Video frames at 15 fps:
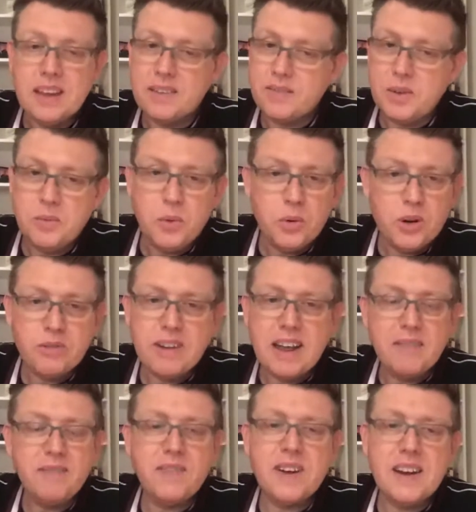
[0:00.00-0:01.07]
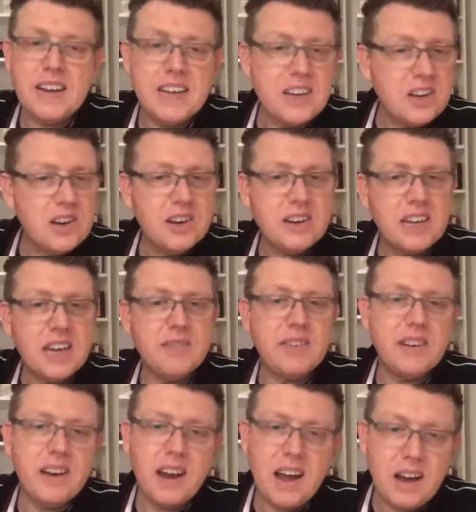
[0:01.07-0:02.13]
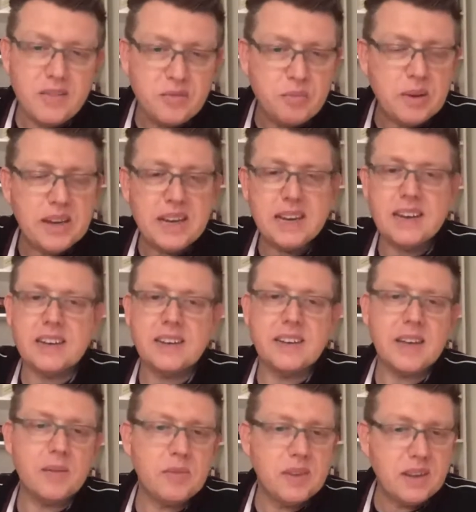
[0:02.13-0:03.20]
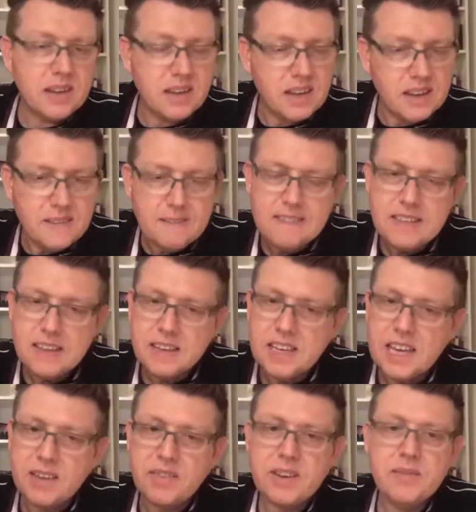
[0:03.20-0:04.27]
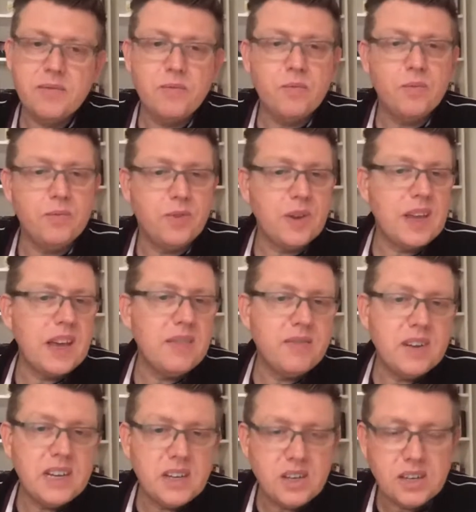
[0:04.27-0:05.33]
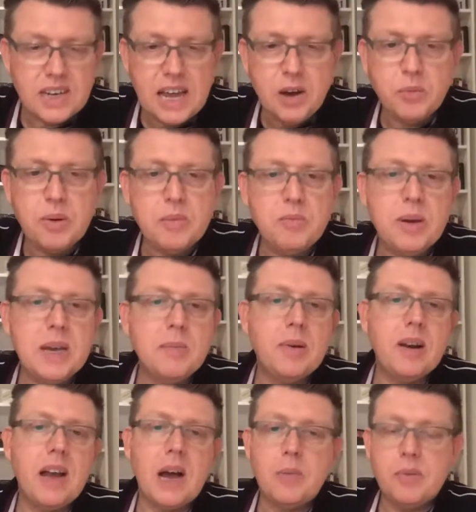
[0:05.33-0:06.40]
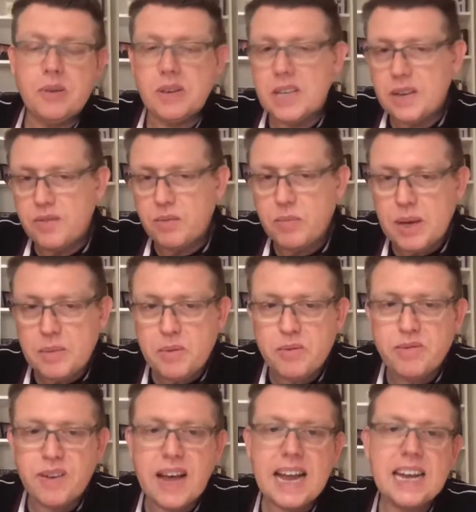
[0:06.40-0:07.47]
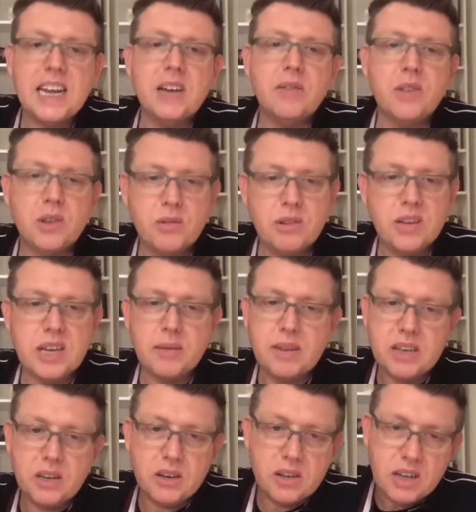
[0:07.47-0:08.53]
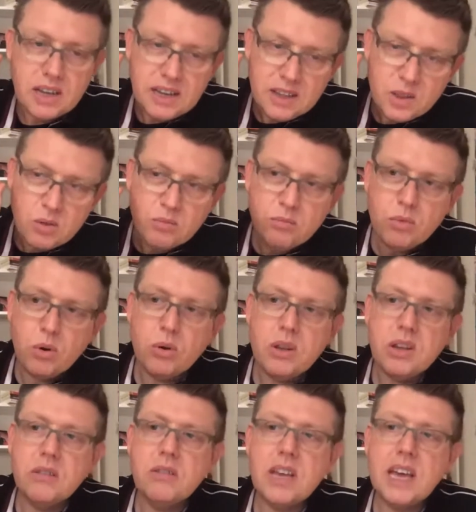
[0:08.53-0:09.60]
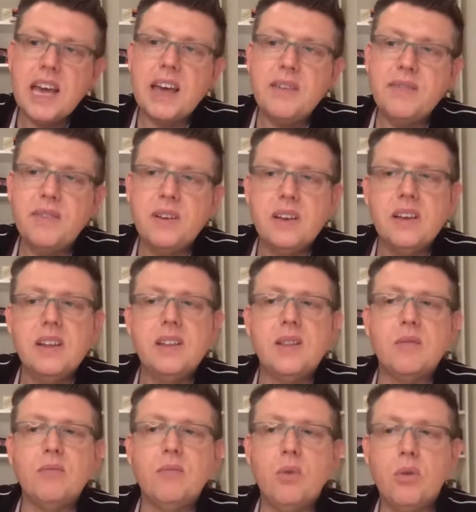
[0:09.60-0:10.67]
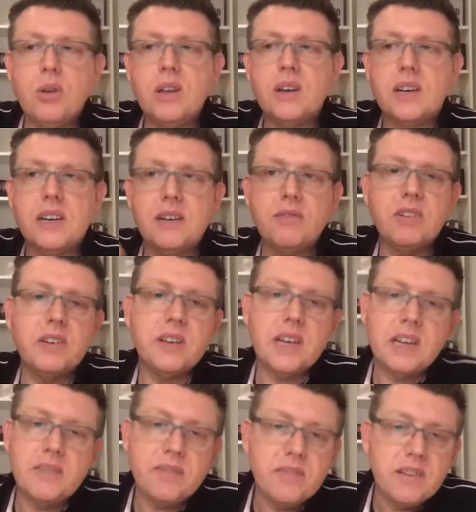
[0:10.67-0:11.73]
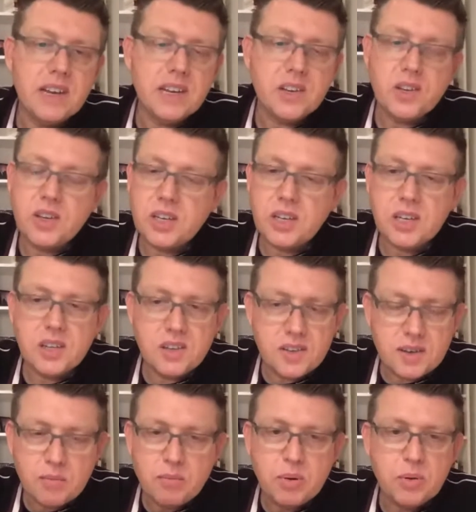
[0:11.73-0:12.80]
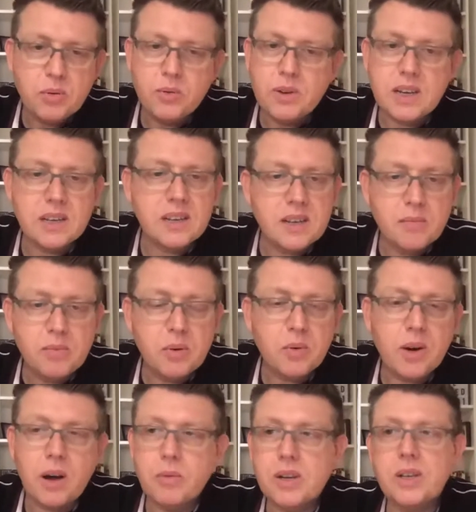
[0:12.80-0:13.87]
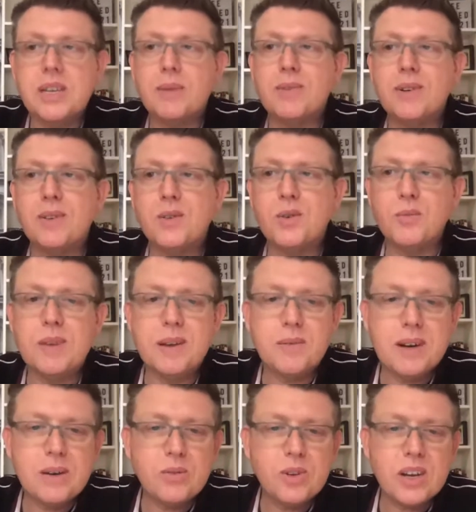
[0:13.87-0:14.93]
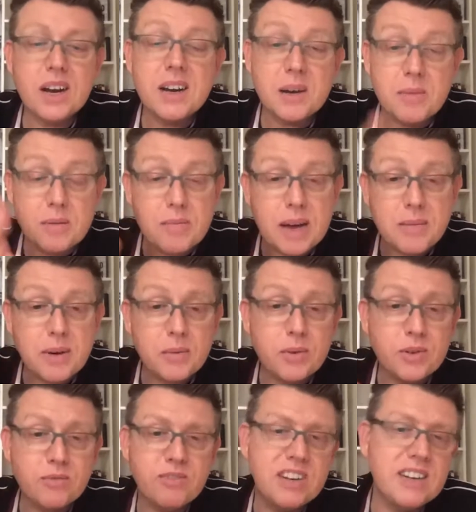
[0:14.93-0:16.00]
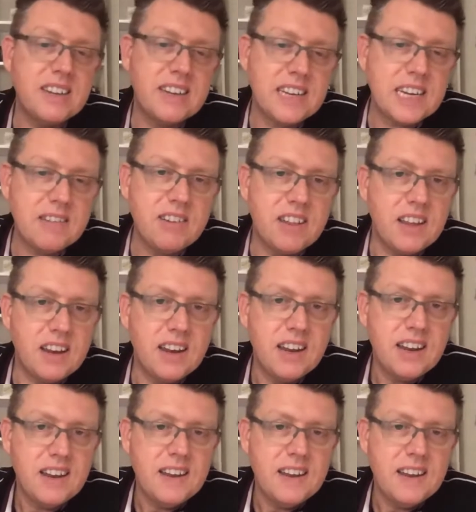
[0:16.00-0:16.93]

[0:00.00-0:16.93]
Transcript: If you walk around feeling good, giving love, being accepting, giving forgiveness and helping people up and giving people value and doing something good, the more you give, the more you're going to receive. It's just simple. It's simple. I wish someone had taught me it when I was younger, but maybe I wasn't ready to hear it then.